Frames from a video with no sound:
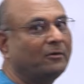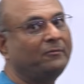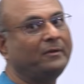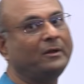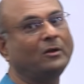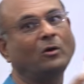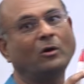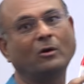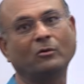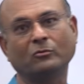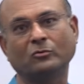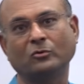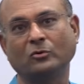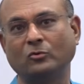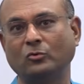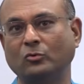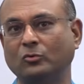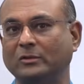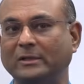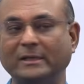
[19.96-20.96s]
We know how to
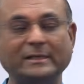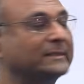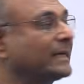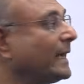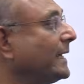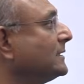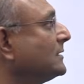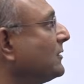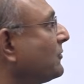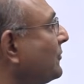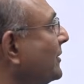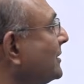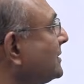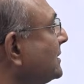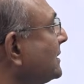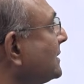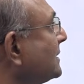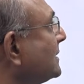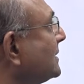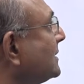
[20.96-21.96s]
do these kinds of
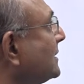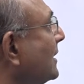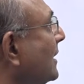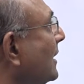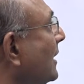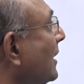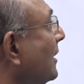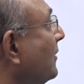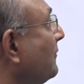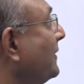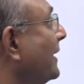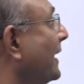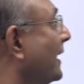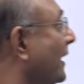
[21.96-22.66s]
questions. We are